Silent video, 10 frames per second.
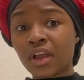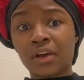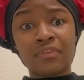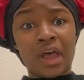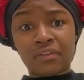A
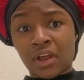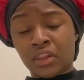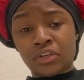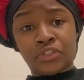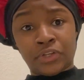
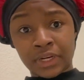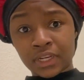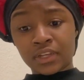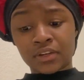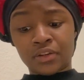$5
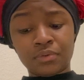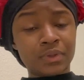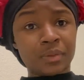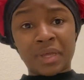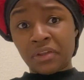drink? Do you
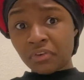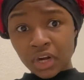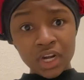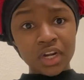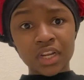want the money for
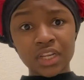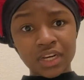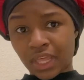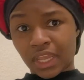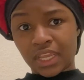it?
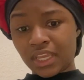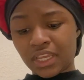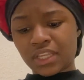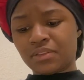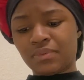Like,
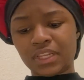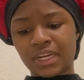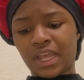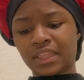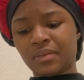it's really
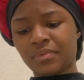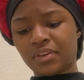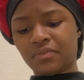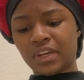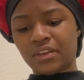not that big
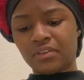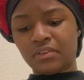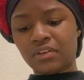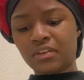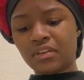of a deal.